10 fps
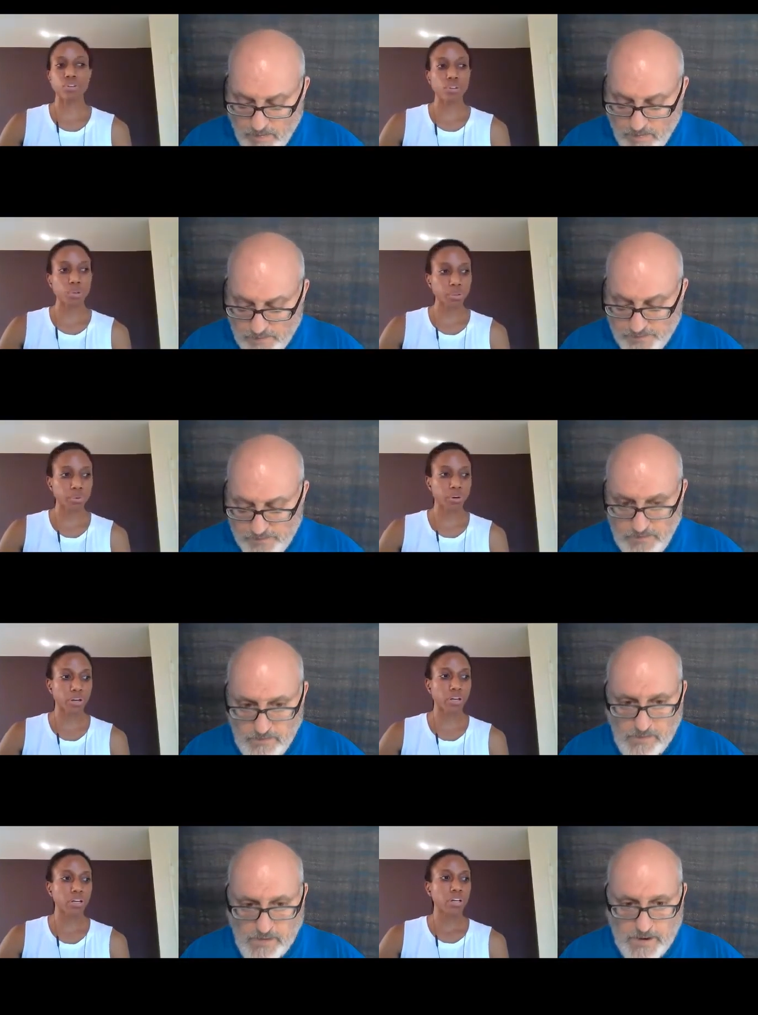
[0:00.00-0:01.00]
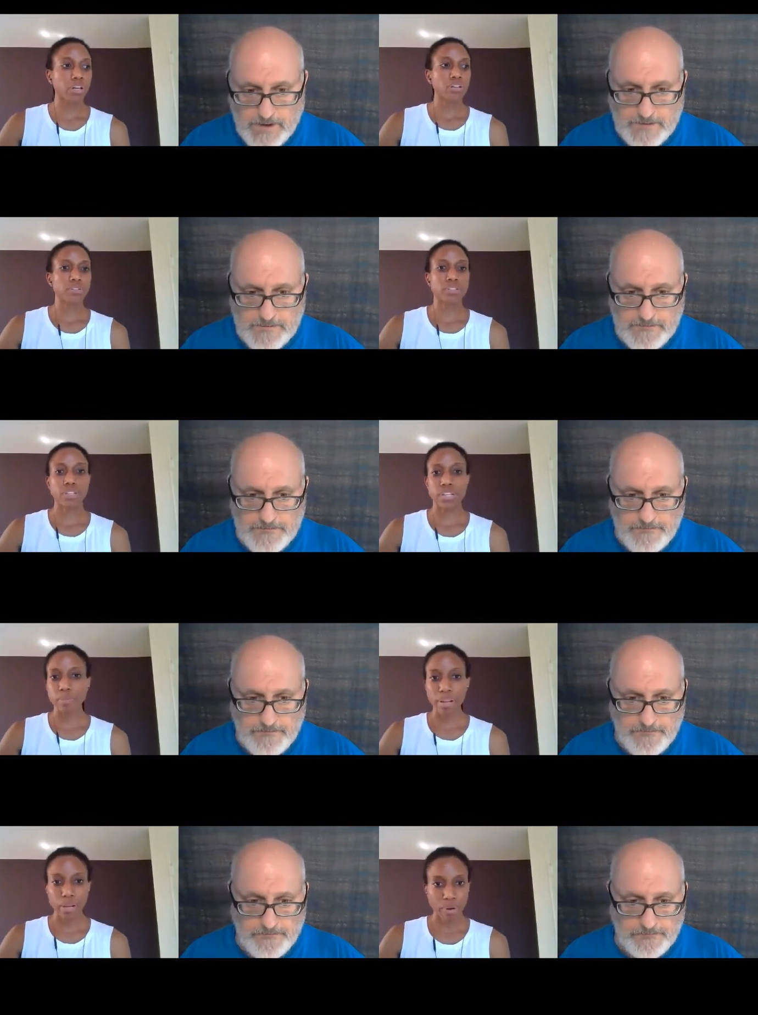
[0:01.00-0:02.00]
Speaker 1: solopreneur who's
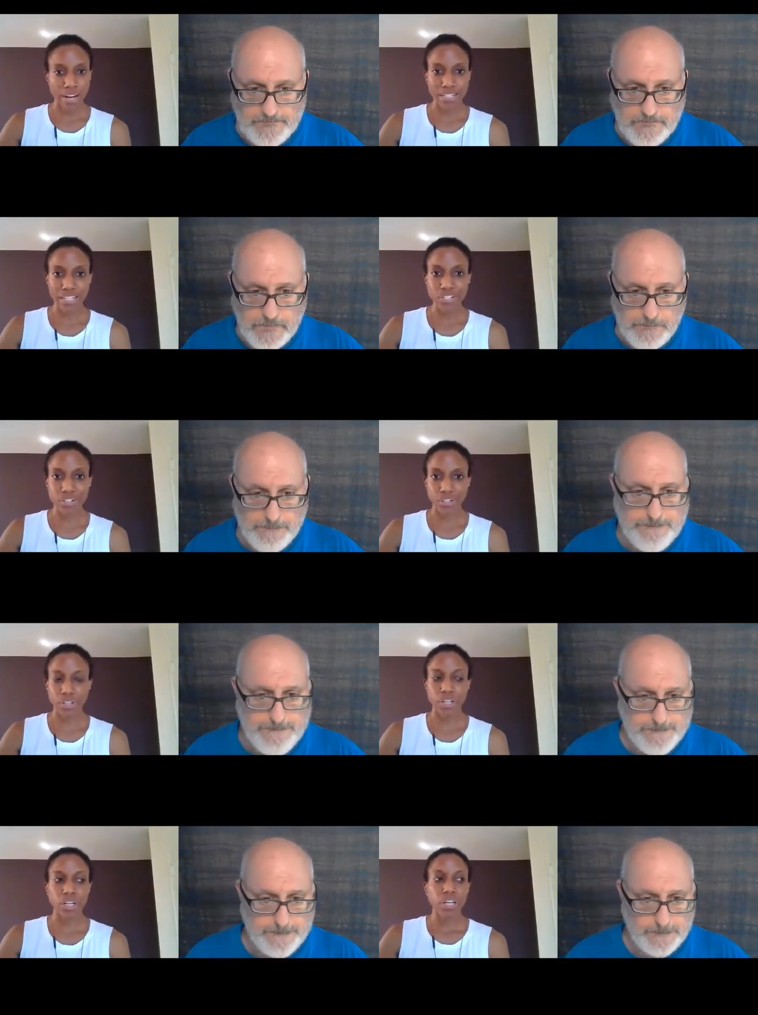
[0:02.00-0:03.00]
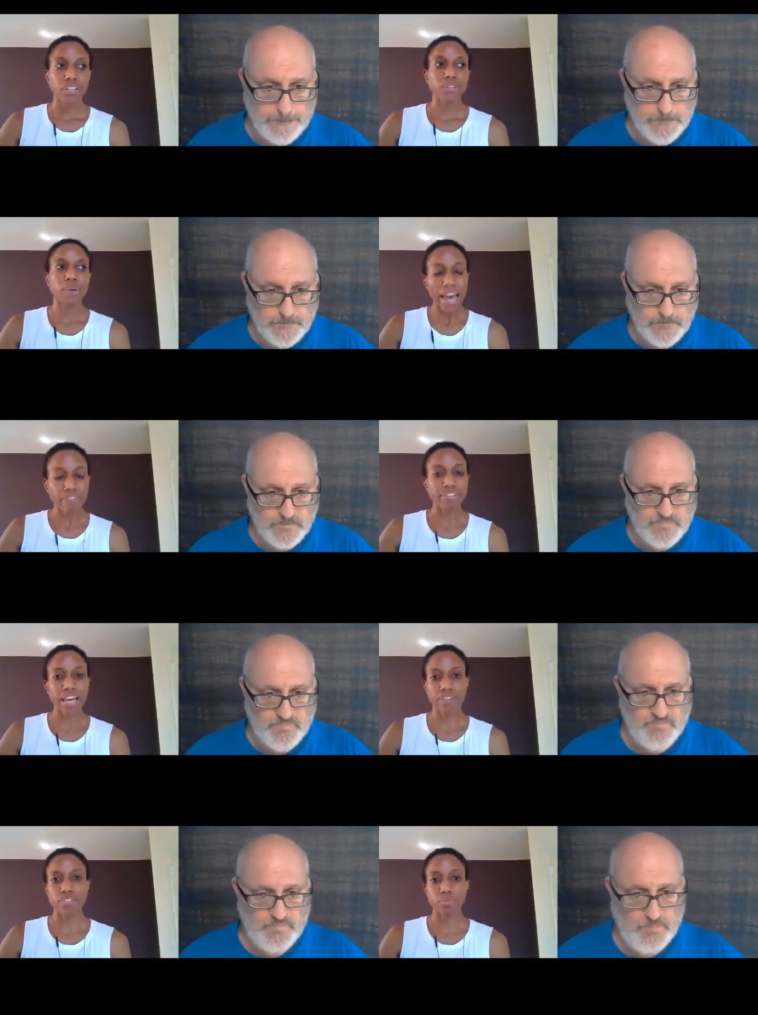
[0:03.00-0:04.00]
independent practitioner you have to
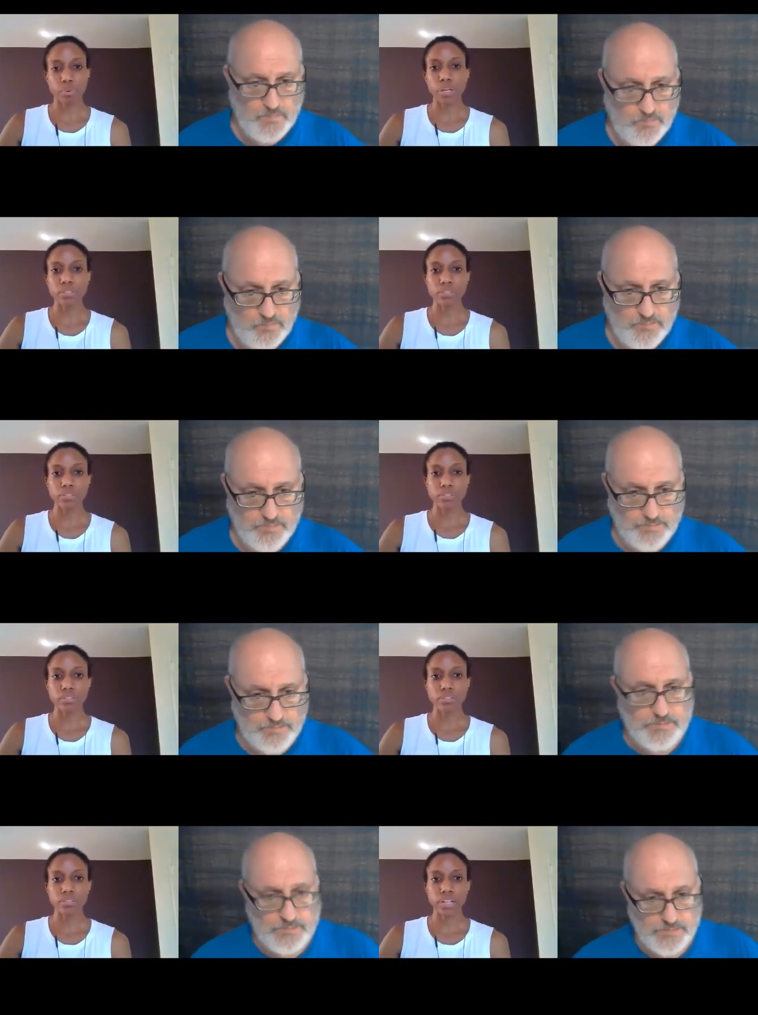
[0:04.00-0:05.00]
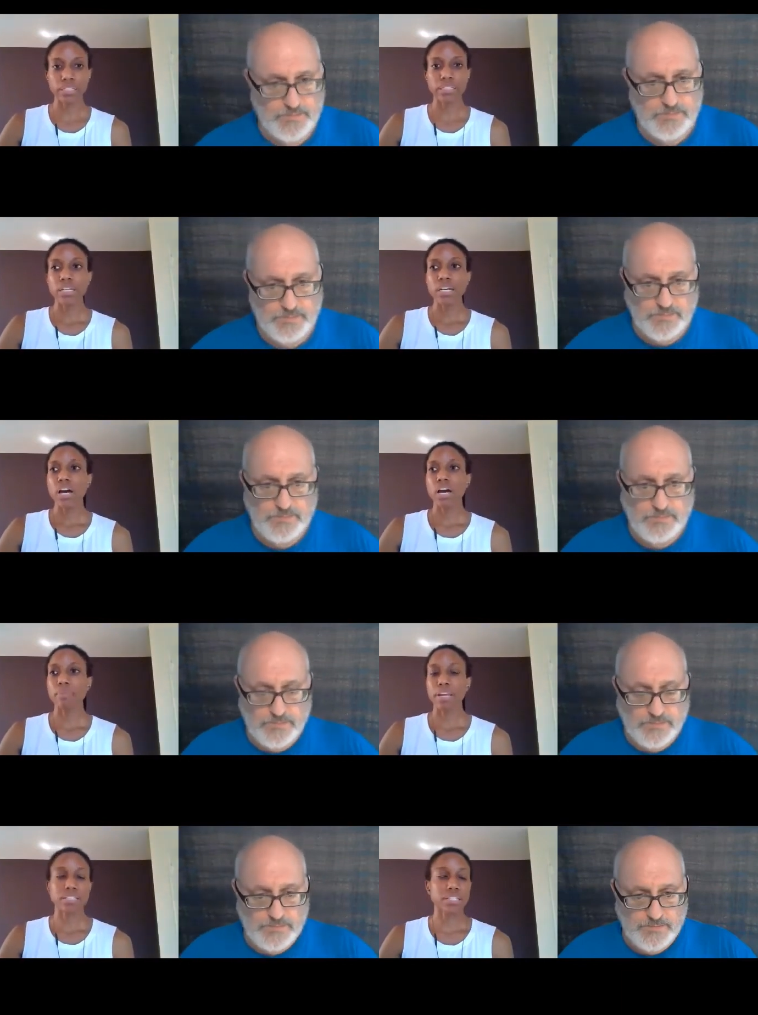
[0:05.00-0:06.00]
have support right
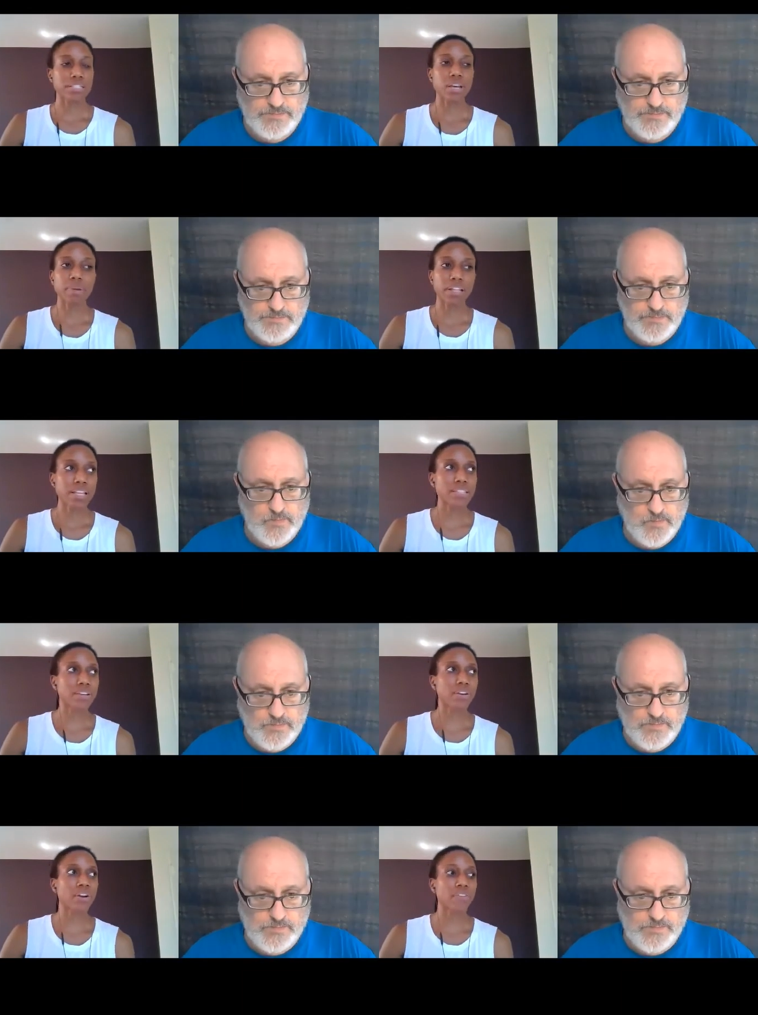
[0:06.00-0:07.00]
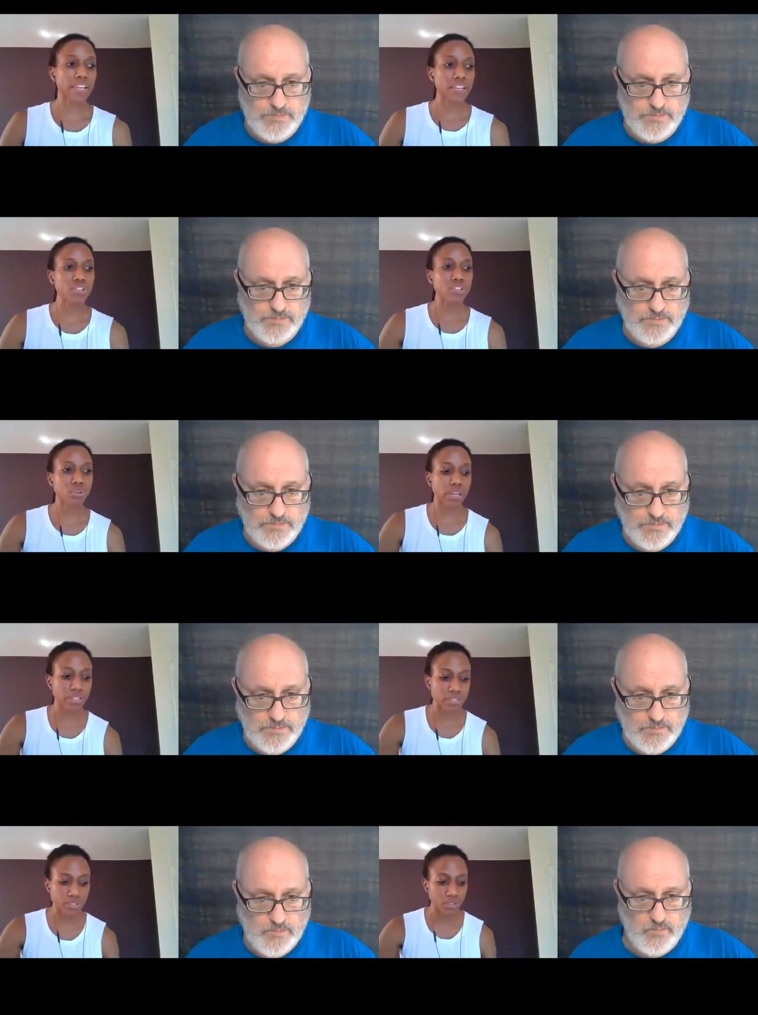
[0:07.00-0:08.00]
um, I tell my clients there are things you're
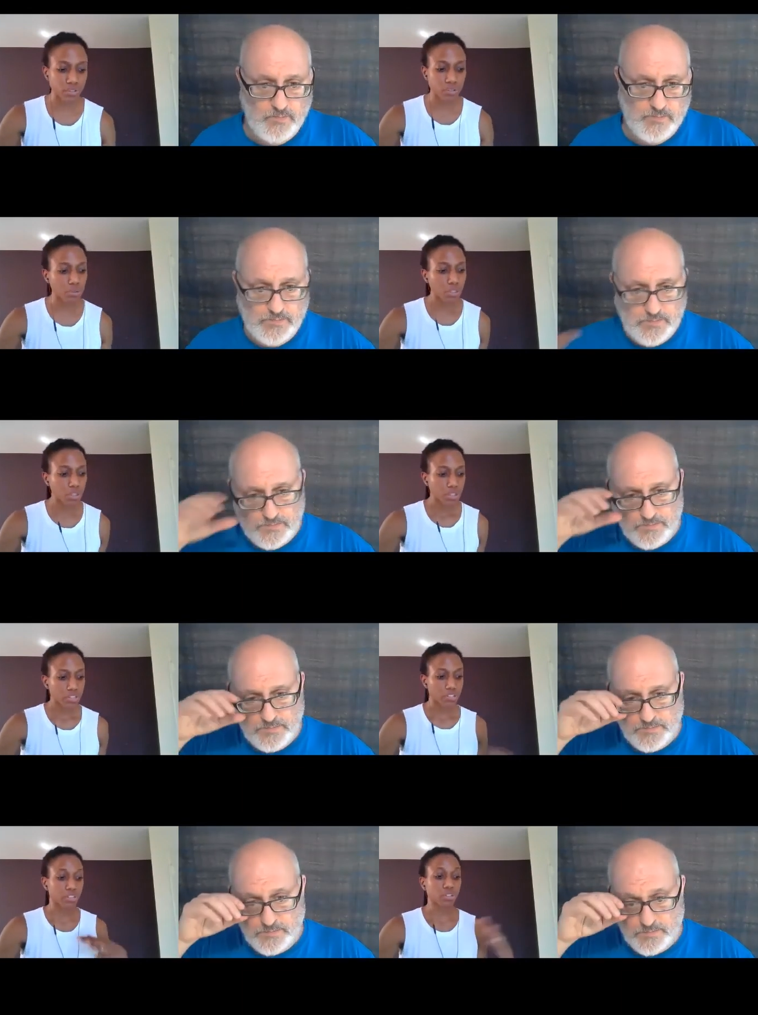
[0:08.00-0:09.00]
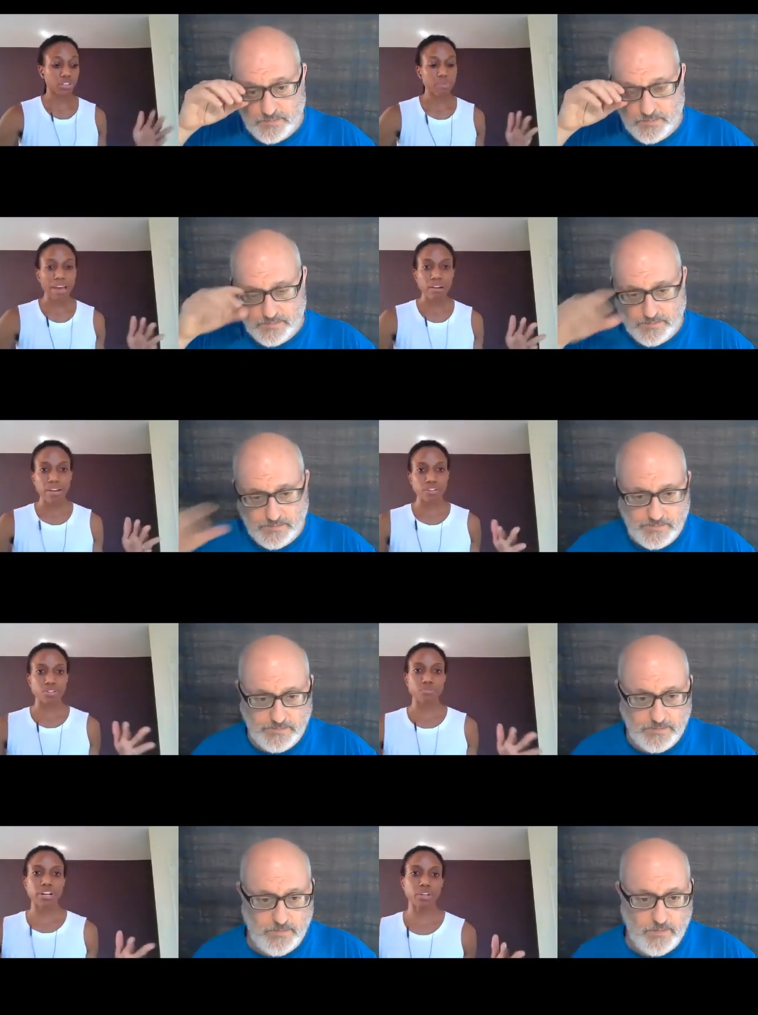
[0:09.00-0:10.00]
going to start to learn about as
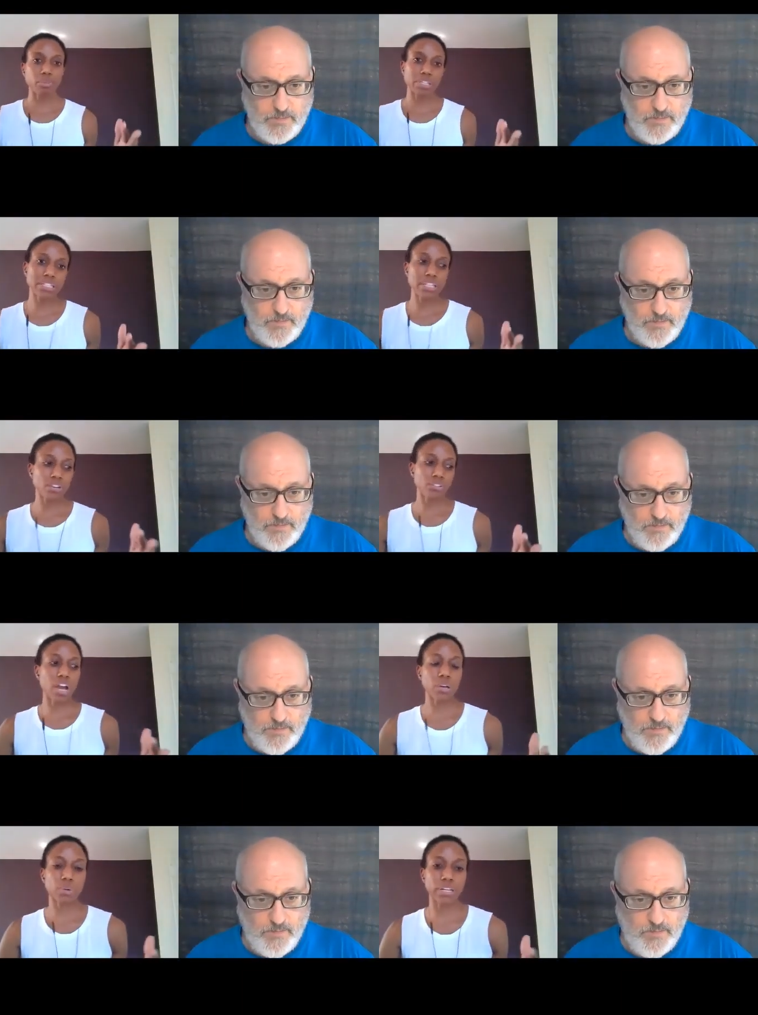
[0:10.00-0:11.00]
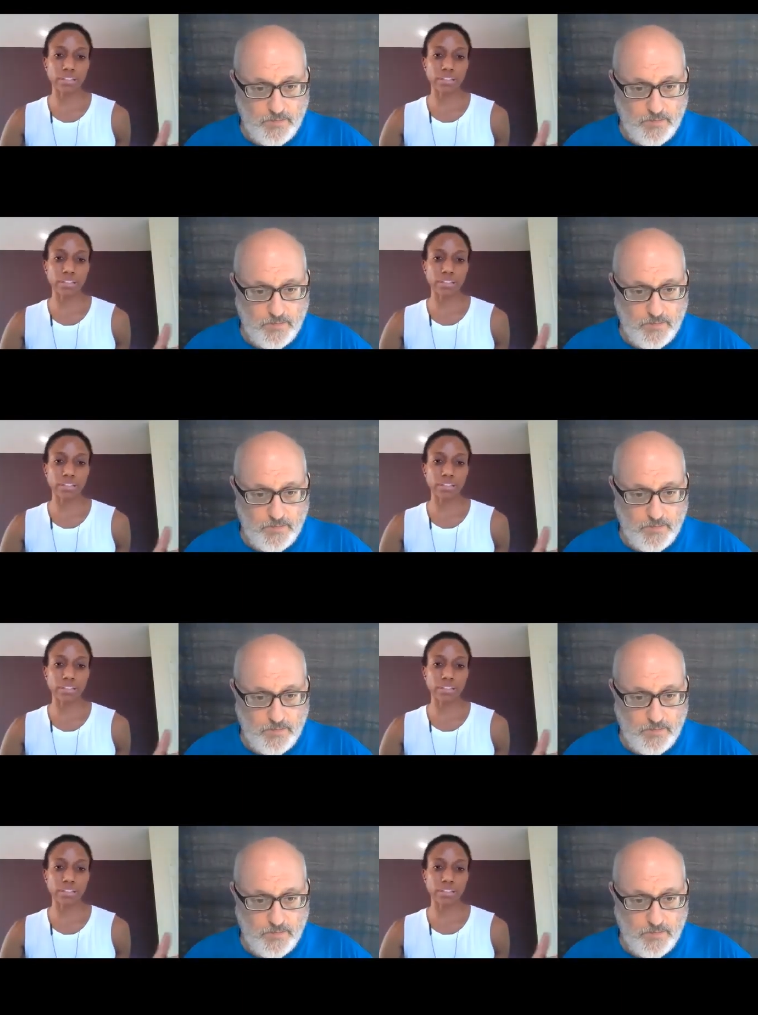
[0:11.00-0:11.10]
you're running your business that you're not going to